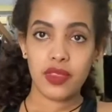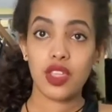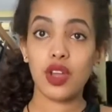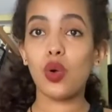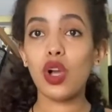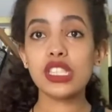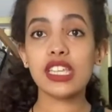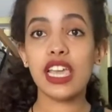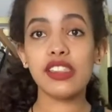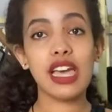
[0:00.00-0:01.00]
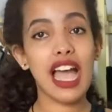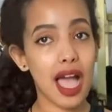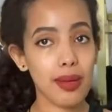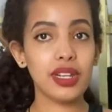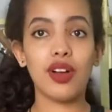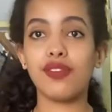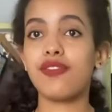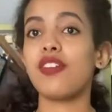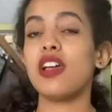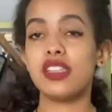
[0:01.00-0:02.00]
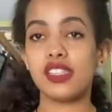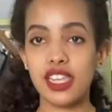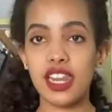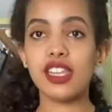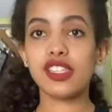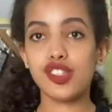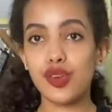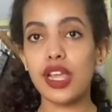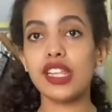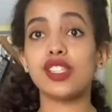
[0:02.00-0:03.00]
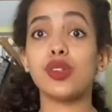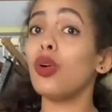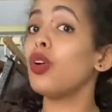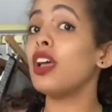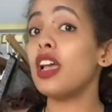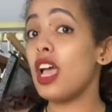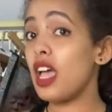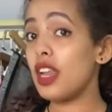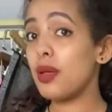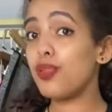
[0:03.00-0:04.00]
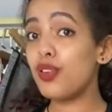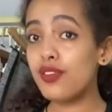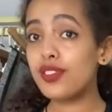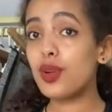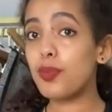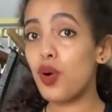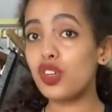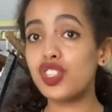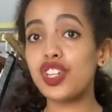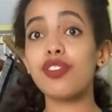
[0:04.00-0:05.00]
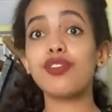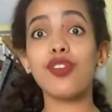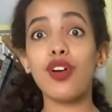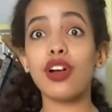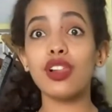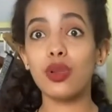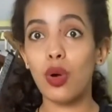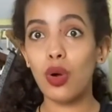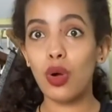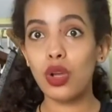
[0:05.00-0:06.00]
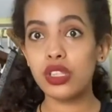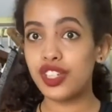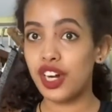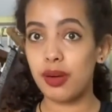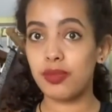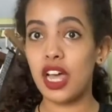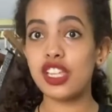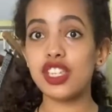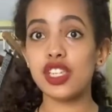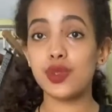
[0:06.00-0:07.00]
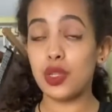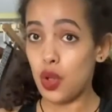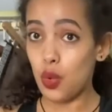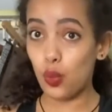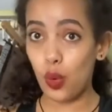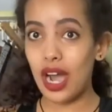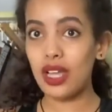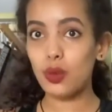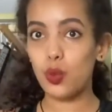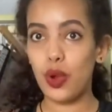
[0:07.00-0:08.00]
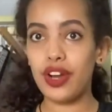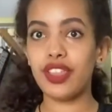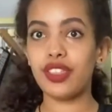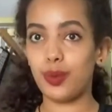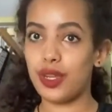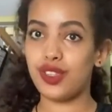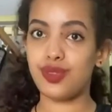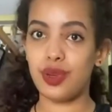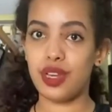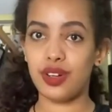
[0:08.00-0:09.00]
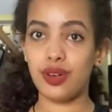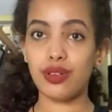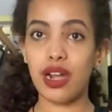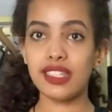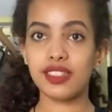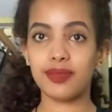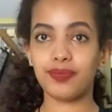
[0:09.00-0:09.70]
You're going to get the habit of sitting straight. So it improves your posture for a long term, not just while wearing the waist trainer, all right?